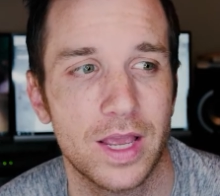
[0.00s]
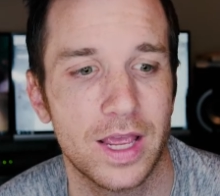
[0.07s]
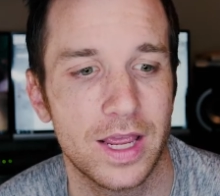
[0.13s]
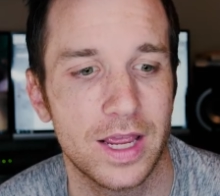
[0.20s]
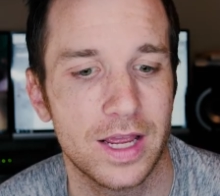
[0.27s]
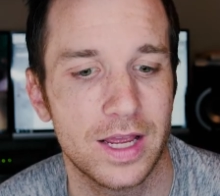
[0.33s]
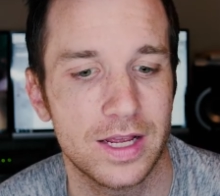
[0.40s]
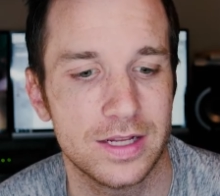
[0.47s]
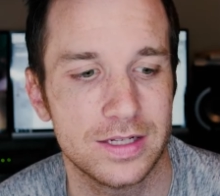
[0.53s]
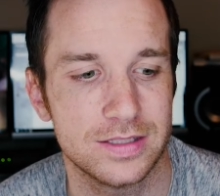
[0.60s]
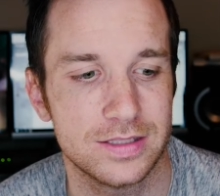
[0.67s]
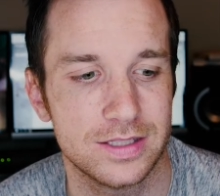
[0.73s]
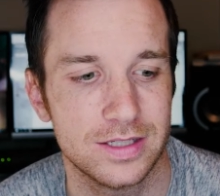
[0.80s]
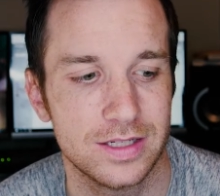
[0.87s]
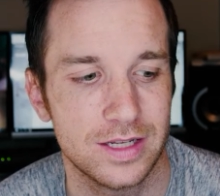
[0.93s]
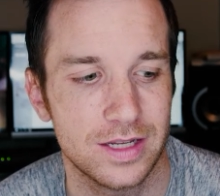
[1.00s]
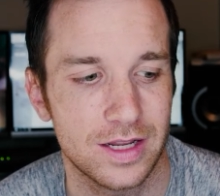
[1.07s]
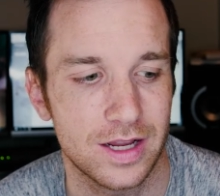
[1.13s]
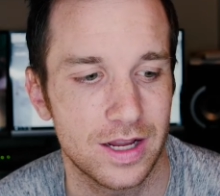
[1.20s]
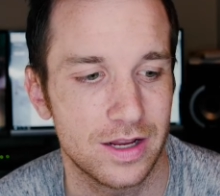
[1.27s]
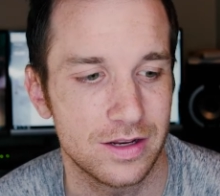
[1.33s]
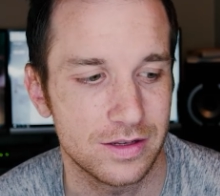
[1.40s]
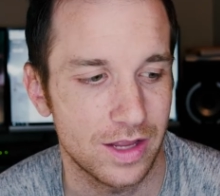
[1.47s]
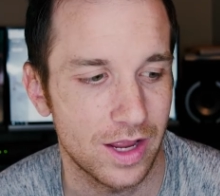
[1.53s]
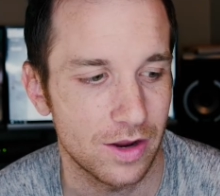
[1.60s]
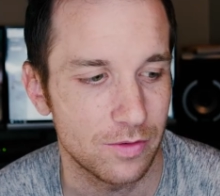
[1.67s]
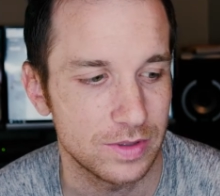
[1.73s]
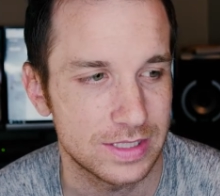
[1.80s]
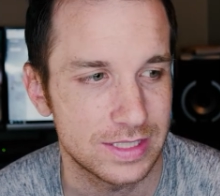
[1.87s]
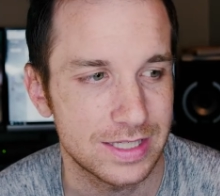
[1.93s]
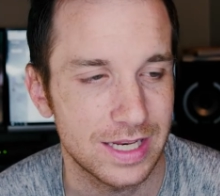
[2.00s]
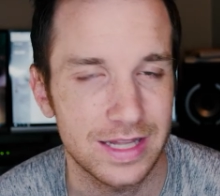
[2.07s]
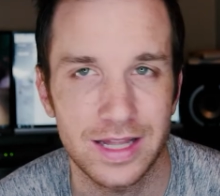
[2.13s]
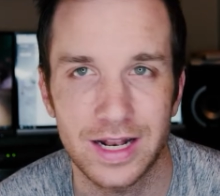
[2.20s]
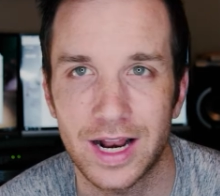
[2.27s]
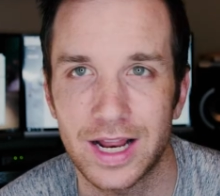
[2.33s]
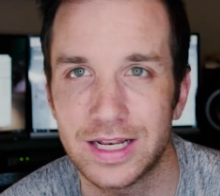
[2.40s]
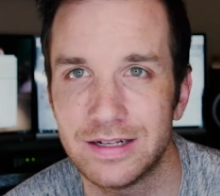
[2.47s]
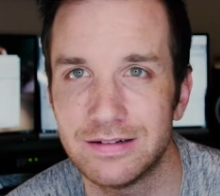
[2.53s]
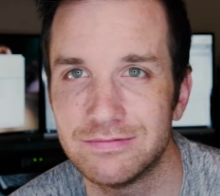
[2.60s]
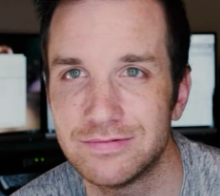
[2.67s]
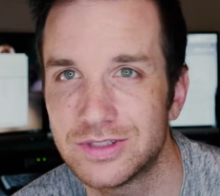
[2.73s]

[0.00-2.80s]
And I would say that I